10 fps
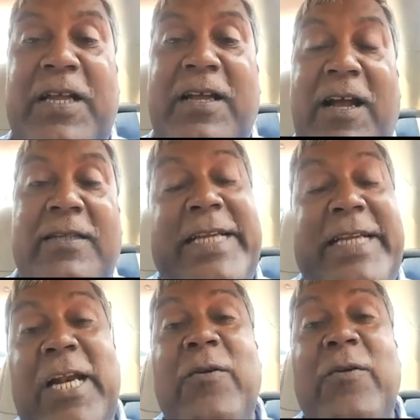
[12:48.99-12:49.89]
And the
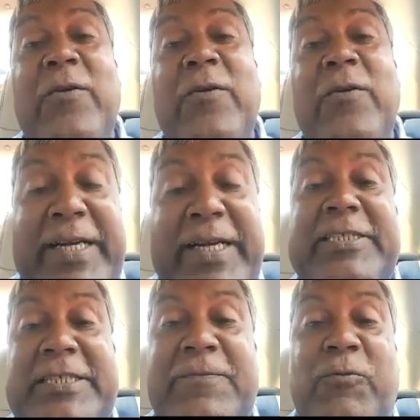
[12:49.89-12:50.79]
second one is a more specific
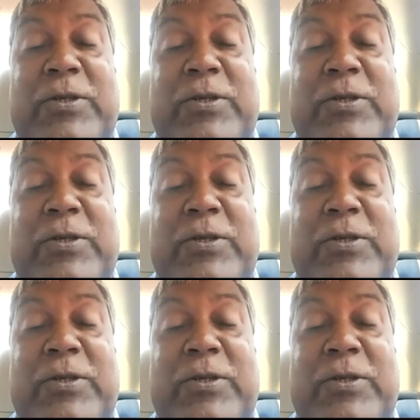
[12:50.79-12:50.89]
mentorship.